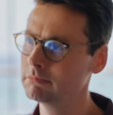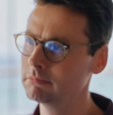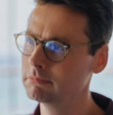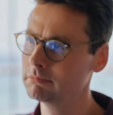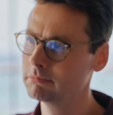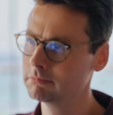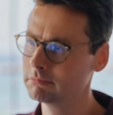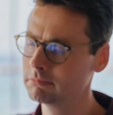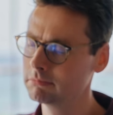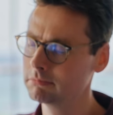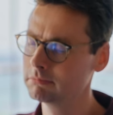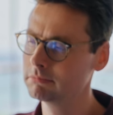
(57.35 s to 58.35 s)

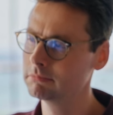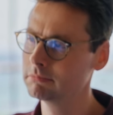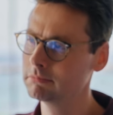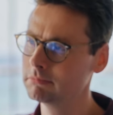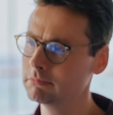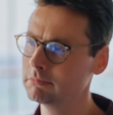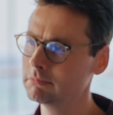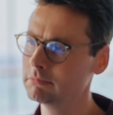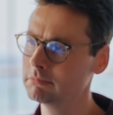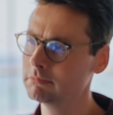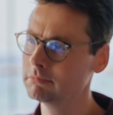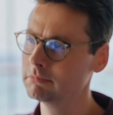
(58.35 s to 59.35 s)

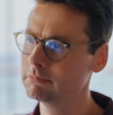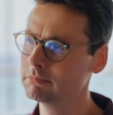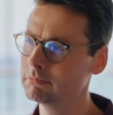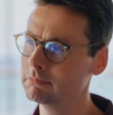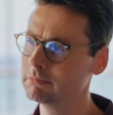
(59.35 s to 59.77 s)
This person isn't speaking.